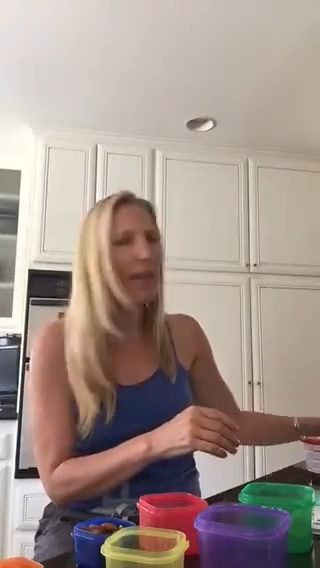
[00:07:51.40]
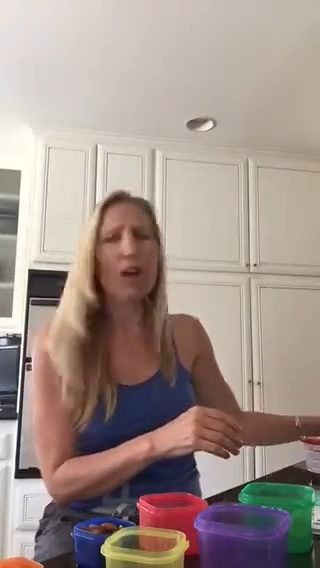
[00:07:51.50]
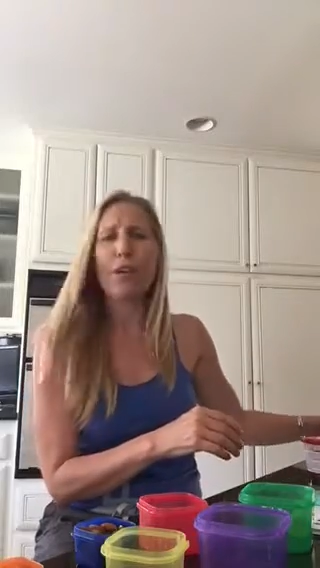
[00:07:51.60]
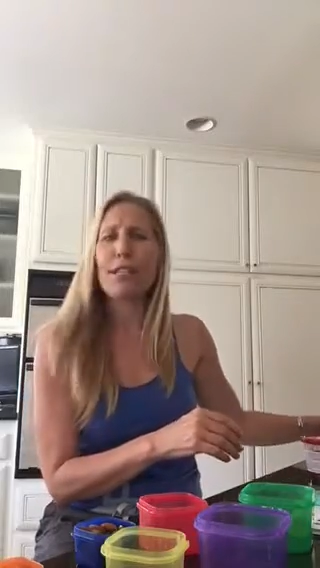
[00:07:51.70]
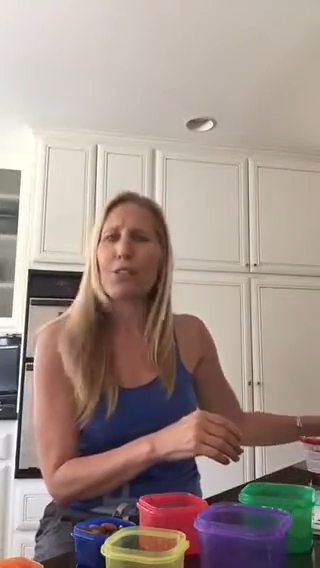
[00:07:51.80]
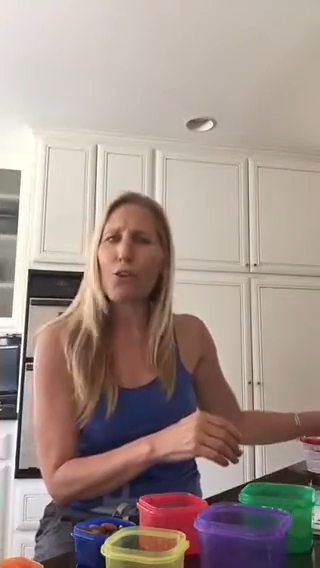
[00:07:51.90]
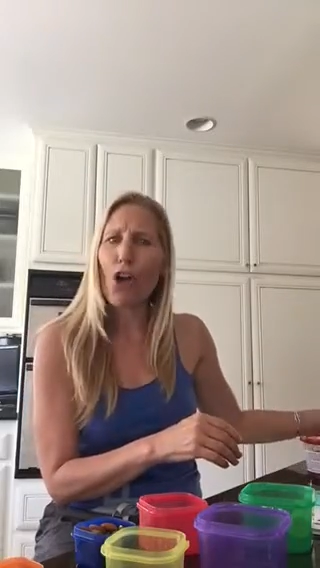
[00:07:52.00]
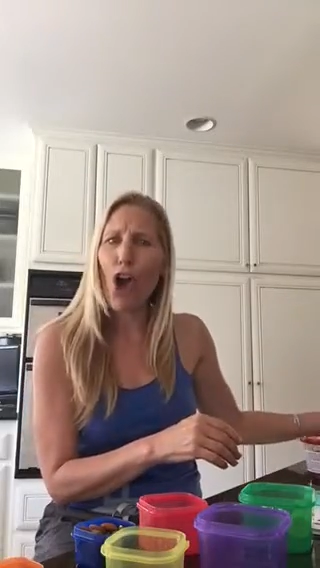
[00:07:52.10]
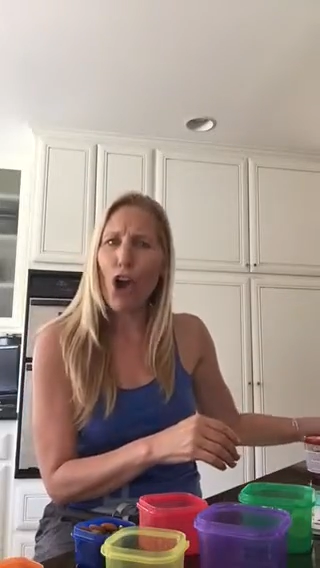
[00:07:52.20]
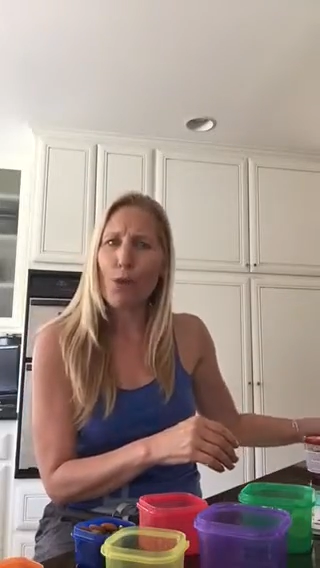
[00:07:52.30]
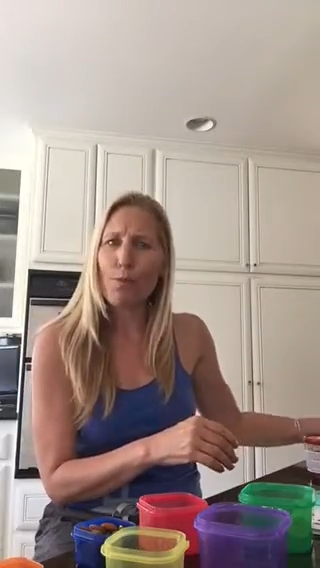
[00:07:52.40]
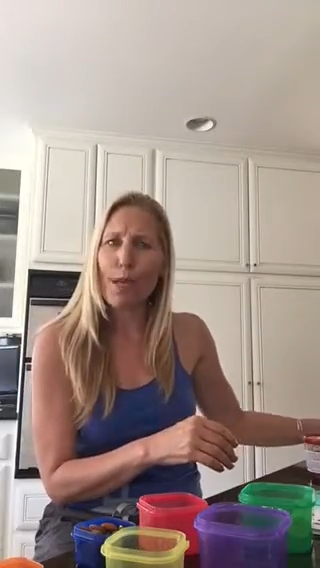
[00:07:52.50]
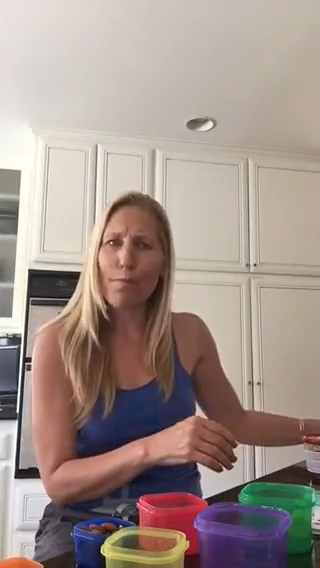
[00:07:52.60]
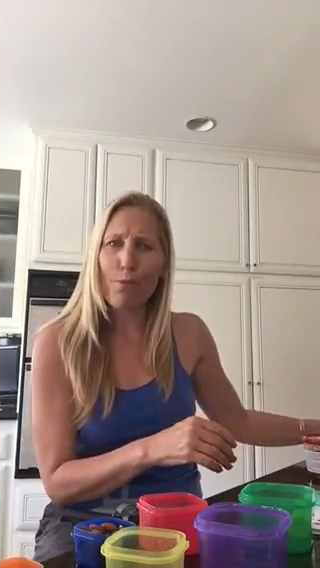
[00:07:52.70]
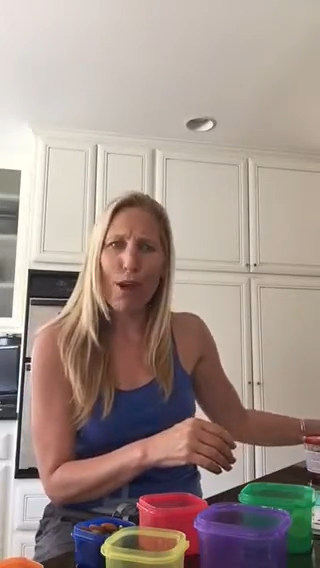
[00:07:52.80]
Okay, so carbs
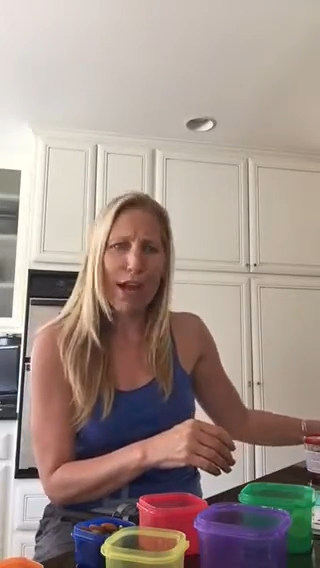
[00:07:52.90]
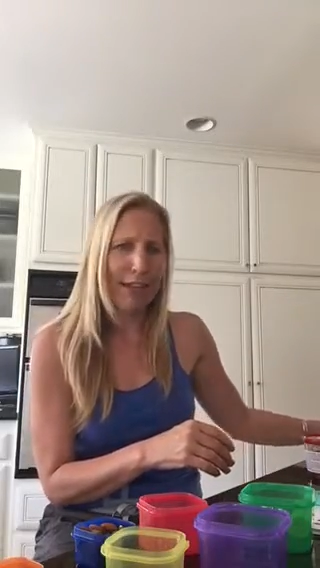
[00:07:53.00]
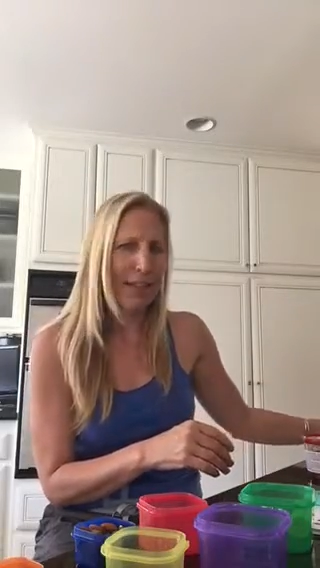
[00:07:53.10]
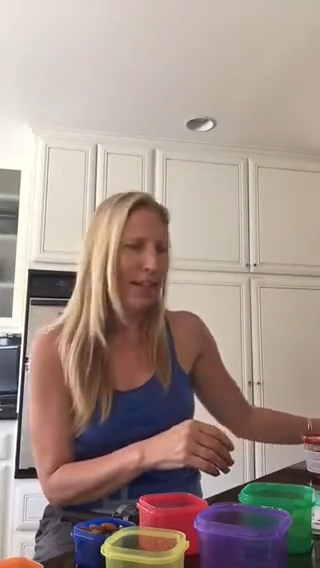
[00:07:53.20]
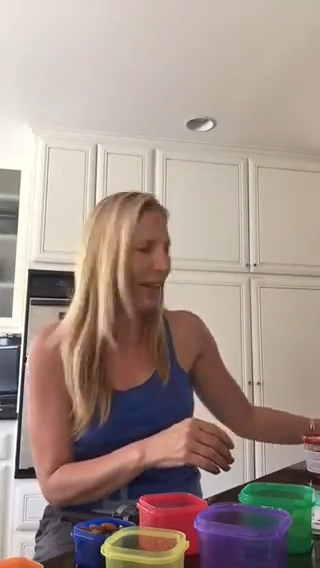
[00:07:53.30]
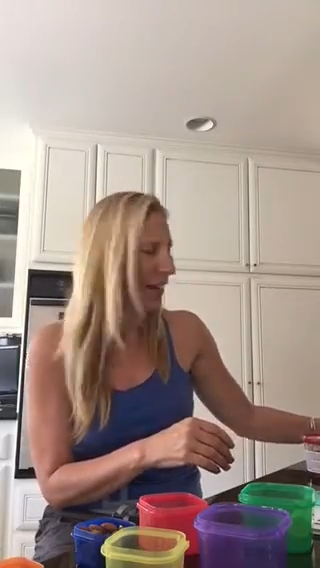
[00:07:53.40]
and bread.